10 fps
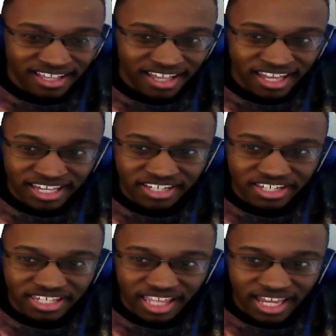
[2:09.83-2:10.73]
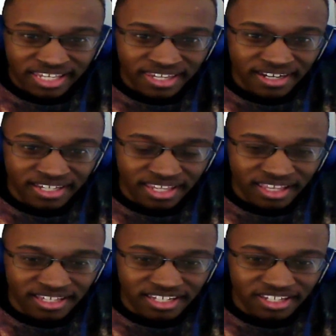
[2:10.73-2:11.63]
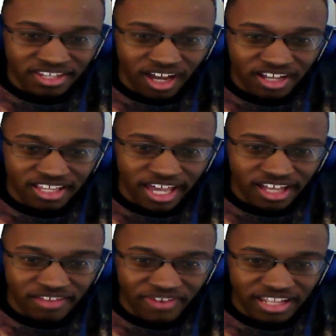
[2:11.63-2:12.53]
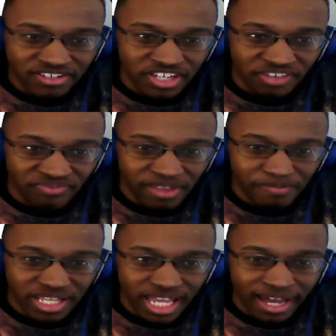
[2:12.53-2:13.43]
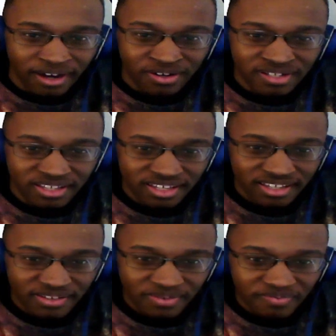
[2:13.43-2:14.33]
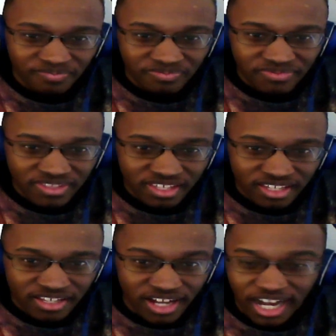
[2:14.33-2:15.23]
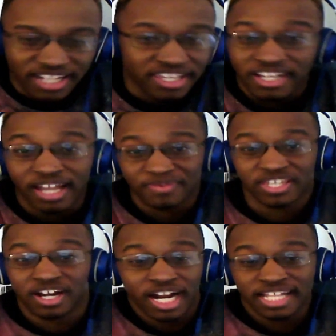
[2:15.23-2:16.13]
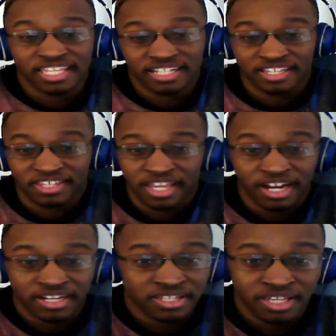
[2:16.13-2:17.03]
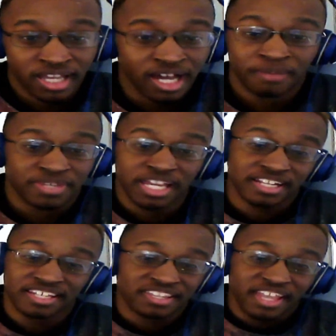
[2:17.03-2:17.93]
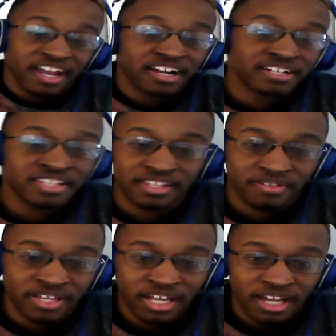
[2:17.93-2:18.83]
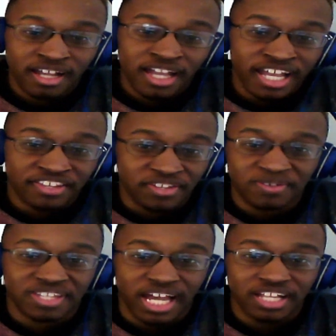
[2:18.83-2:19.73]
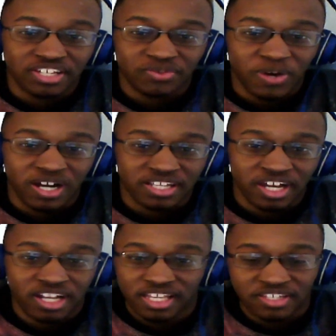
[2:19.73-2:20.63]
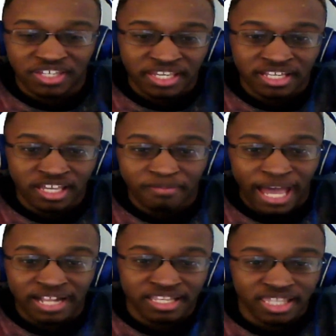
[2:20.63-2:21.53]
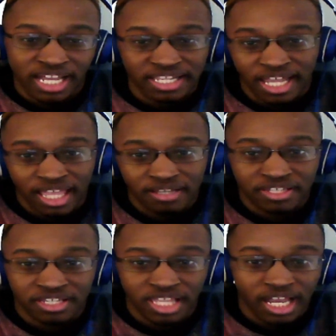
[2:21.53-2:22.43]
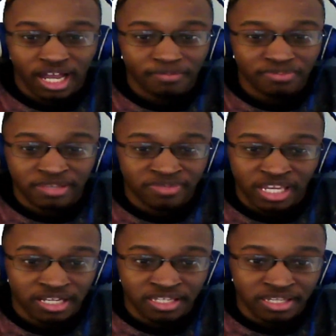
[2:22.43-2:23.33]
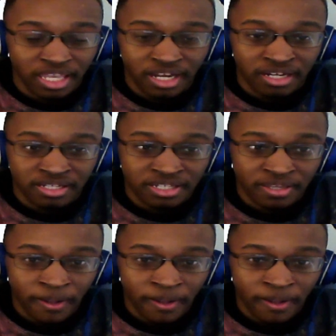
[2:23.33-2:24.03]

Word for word: And he's just like seriously just on the elevator just flipping out. I take I'm sorry, I took the stairs. I'm taking the stairs. As soon as I just walked on and seen him acting like that, I was just like, I'm, I'm taking the stairs.